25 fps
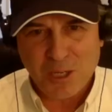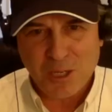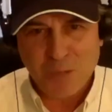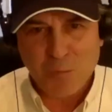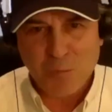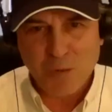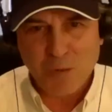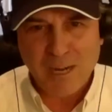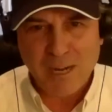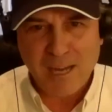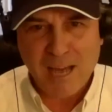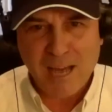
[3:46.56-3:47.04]
you
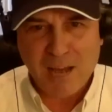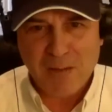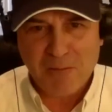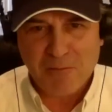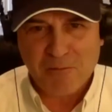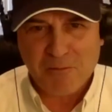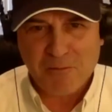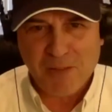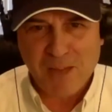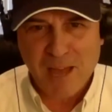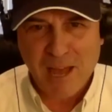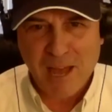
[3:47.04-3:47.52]
went out
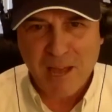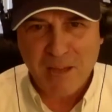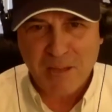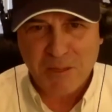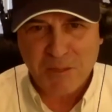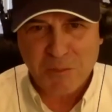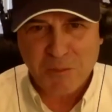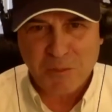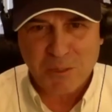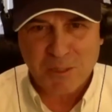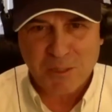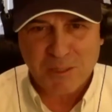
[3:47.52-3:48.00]

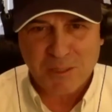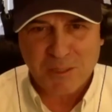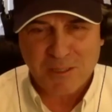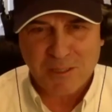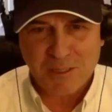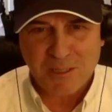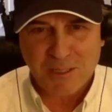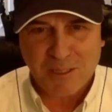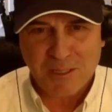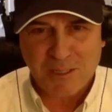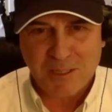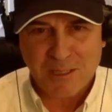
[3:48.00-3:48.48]
fast, but
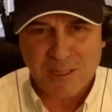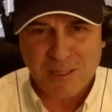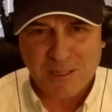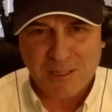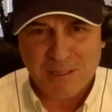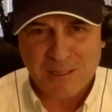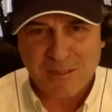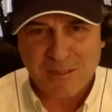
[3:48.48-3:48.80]
the uh,